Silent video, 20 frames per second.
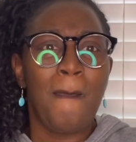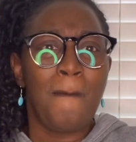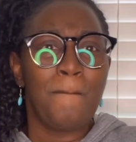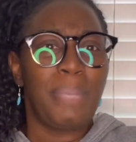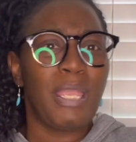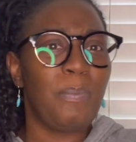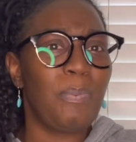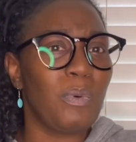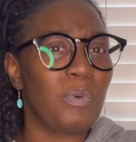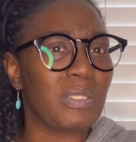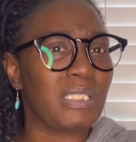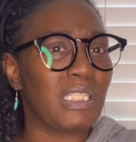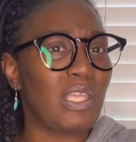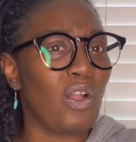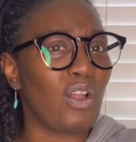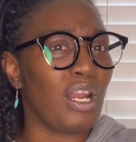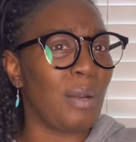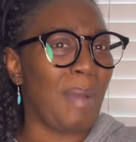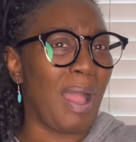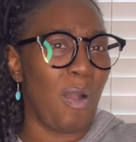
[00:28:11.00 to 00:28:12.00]
People were
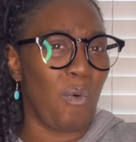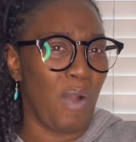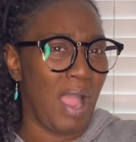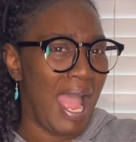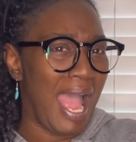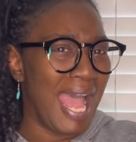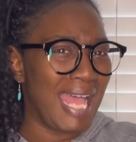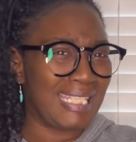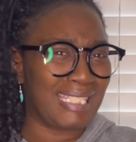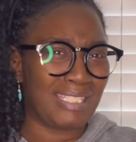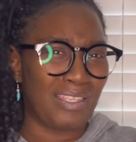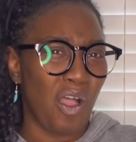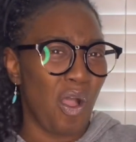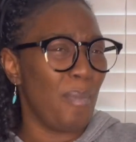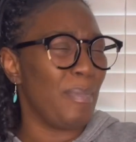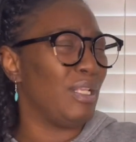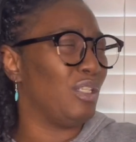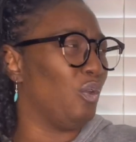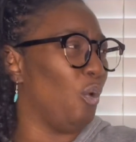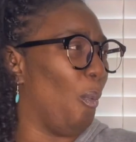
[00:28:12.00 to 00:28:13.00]
talking about, well, how
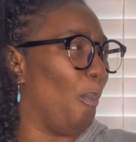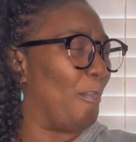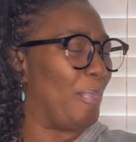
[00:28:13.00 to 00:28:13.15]
Stormy do